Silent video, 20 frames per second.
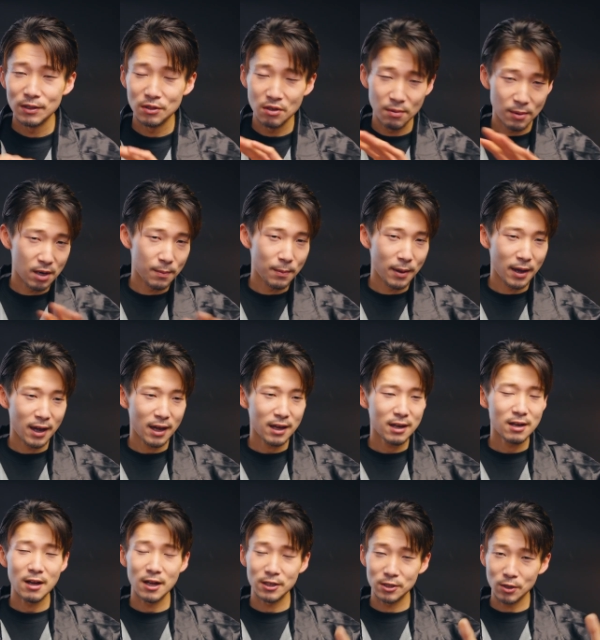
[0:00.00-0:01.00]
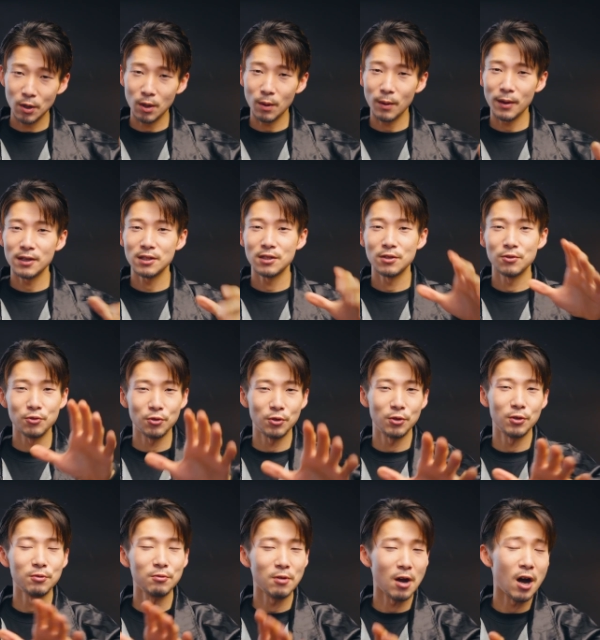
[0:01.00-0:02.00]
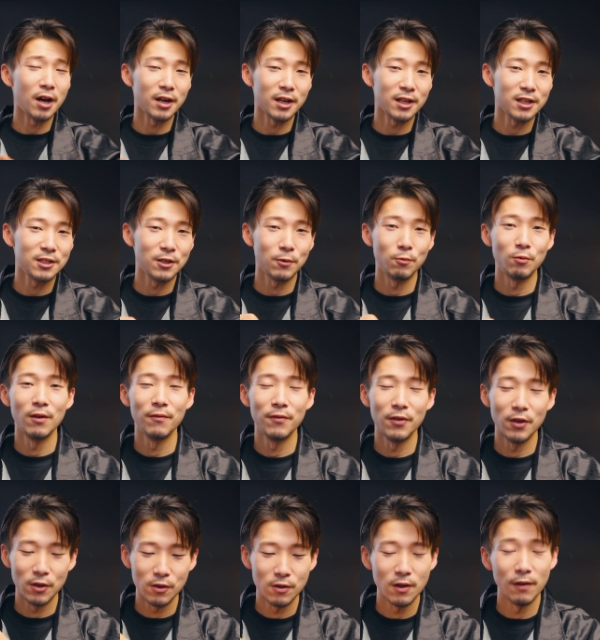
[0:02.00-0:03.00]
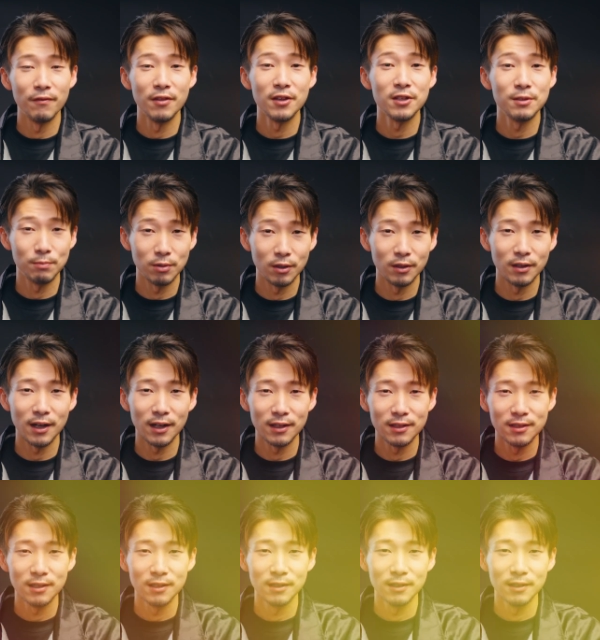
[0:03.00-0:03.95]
No money paid. As always, true, honest review of this product.